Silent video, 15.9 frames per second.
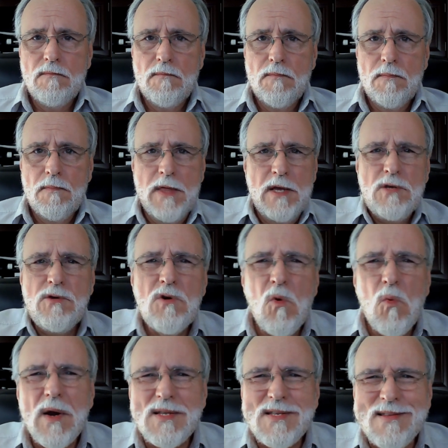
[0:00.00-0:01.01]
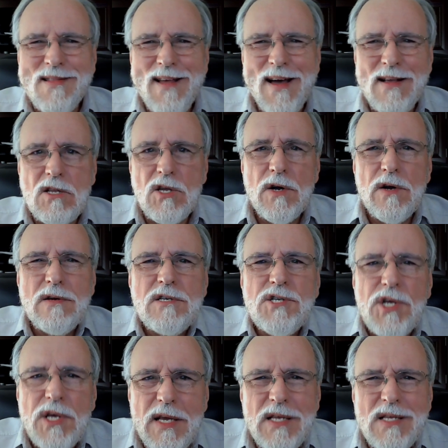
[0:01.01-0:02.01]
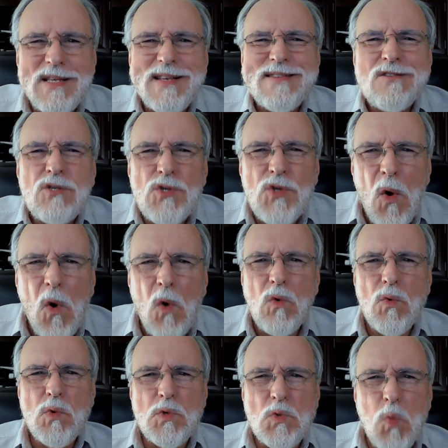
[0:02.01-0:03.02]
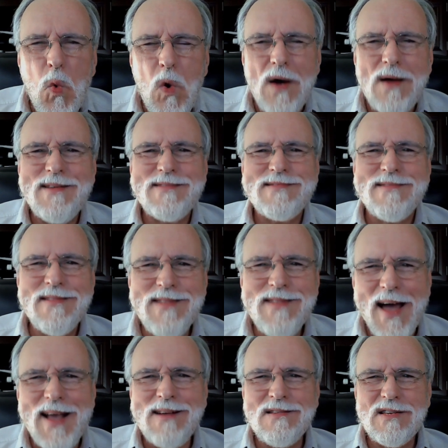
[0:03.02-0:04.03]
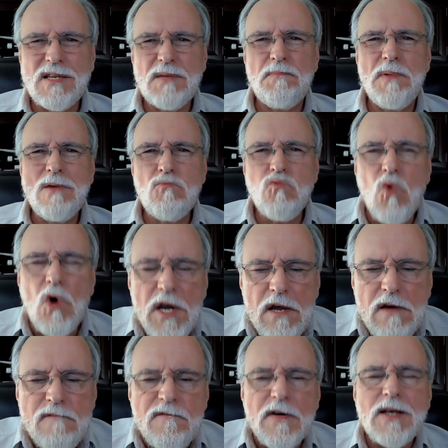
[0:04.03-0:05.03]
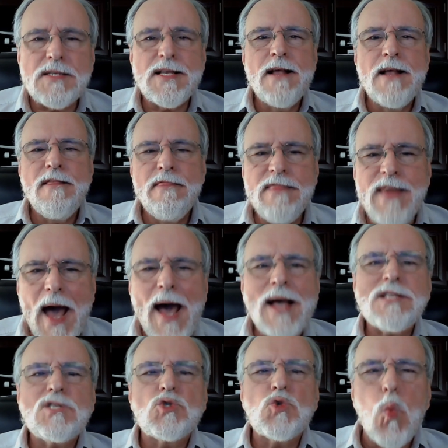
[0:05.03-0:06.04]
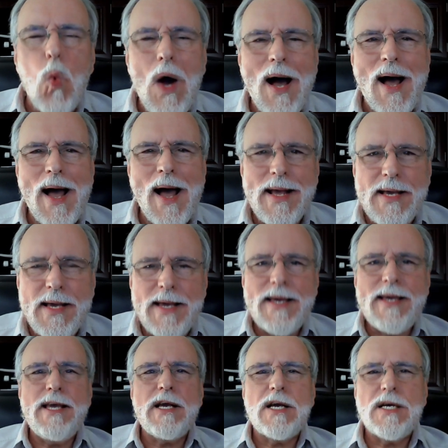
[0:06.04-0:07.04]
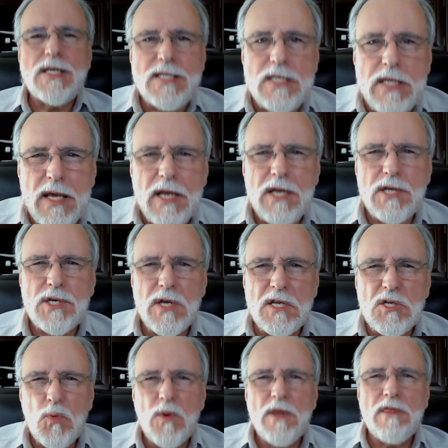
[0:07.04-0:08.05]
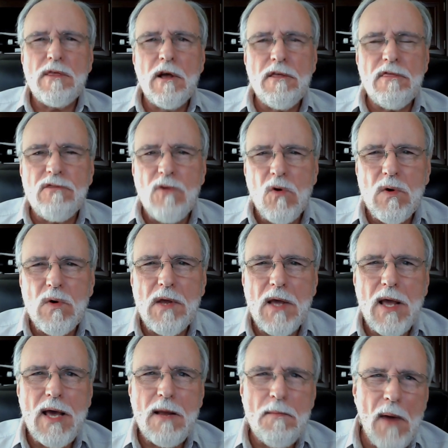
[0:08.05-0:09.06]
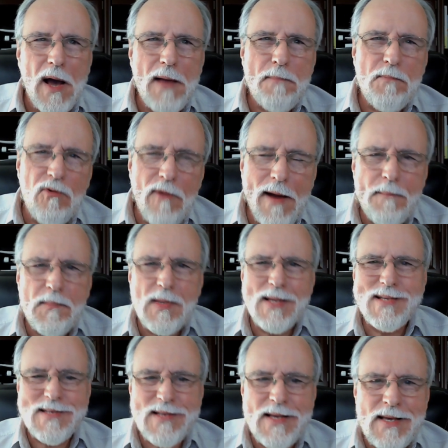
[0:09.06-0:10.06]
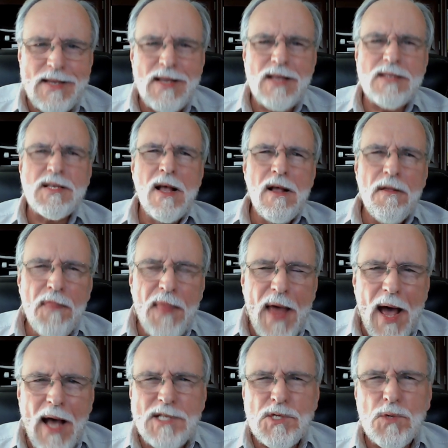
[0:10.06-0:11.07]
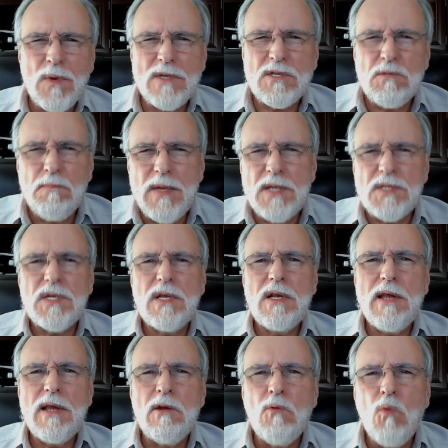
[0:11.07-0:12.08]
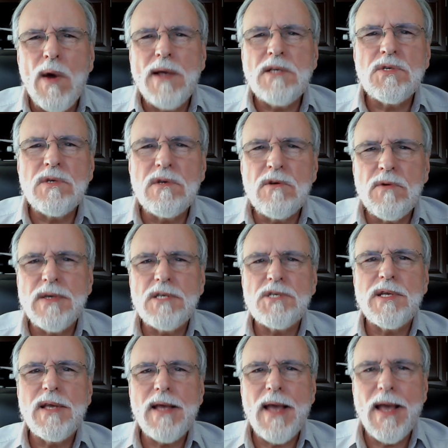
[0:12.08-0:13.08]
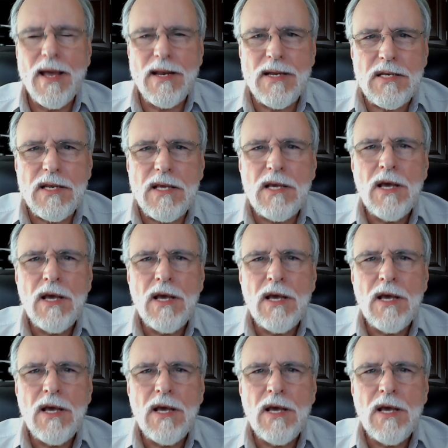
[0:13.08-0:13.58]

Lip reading: That you know what it's like to hurt. Jesus knows what it's like to be one of us. That's why he could teach us with authority. And my premise is that's what's missing in Western Christianity.